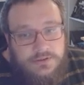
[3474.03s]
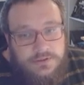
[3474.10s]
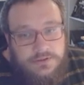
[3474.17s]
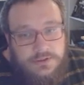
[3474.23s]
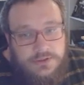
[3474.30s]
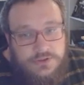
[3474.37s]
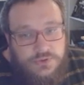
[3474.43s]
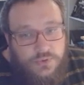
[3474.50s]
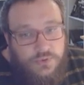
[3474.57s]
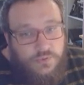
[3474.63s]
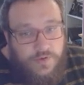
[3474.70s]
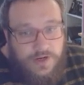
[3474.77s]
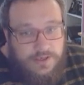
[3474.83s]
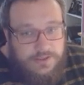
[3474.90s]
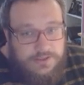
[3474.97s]
it's all
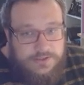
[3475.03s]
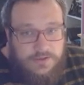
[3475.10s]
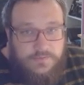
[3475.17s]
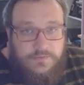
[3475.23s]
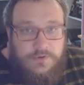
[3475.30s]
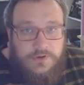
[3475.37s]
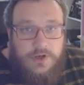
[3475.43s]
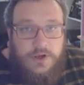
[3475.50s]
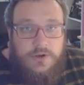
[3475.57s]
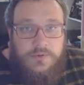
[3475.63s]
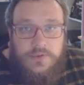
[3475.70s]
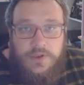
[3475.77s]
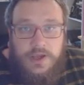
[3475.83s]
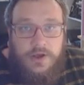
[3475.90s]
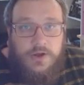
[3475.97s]
relative, you know.
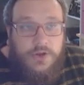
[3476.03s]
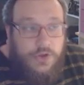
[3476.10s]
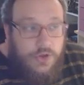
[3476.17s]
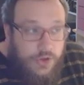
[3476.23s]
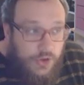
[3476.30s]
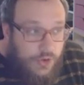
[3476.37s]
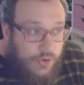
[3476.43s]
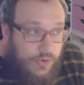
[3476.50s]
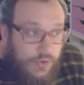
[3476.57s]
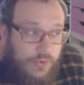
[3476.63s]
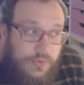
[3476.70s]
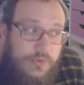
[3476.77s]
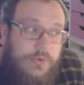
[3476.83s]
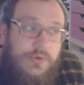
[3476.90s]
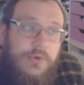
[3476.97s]
They are
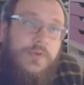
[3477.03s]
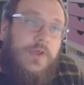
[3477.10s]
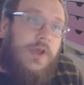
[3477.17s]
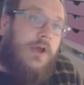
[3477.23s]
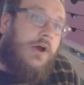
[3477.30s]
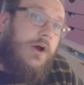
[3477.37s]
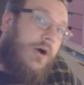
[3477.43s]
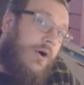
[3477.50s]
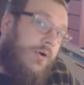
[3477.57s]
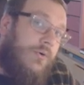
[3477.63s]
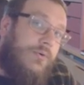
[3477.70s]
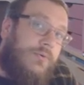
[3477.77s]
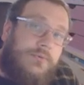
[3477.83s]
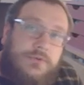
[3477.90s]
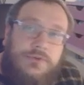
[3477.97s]
new, or they are
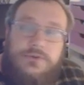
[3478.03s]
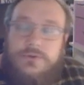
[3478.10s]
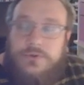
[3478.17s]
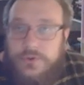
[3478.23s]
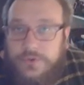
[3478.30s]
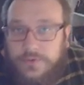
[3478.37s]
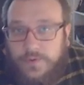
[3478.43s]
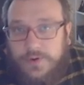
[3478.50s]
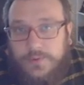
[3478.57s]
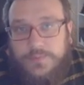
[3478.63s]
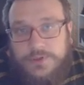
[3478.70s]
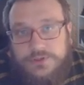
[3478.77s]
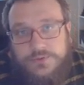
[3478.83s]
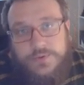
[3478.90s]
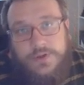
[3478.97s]
old, or they're in
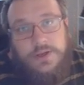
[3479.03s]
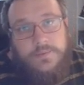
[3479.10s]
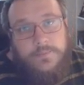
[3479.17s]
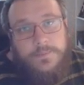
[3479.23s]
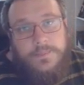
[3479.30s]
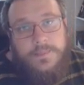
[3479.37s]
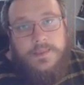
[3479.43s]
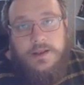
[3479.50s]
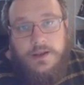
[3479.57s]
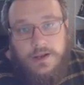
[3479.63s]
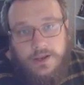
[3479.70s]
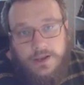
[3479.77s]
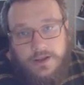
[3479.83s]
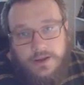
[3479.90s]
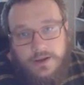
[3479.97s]
between.
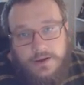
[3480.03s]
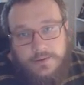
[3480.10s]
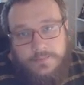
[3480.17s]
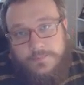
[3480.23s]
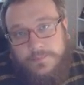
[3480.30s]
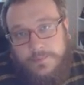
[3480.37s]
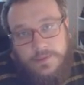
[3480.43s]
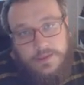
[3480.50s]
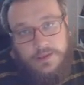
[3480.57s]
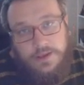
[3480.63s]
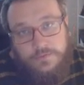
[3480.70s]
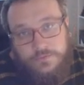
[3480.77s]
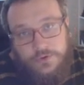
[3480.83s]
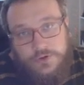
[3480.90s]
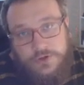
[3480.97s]
Like a
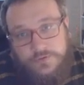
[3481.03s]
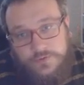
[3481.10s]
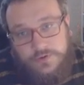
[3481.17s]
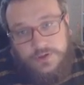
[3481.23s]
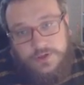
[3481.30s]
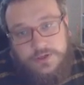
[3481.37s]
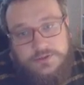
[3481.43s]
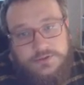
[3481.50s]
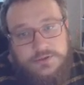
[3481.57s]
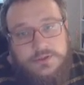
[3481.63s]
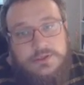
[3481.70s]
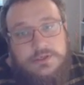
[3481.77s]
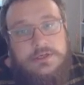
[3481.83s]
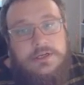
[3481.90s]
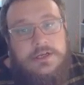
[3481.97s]
few different things.
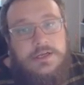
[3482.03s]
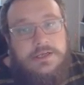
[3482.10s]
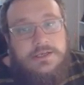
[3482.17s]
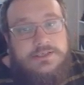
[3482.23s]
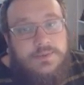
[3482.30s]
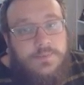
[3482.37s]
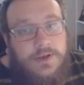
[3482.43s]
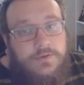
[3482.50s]
Similarly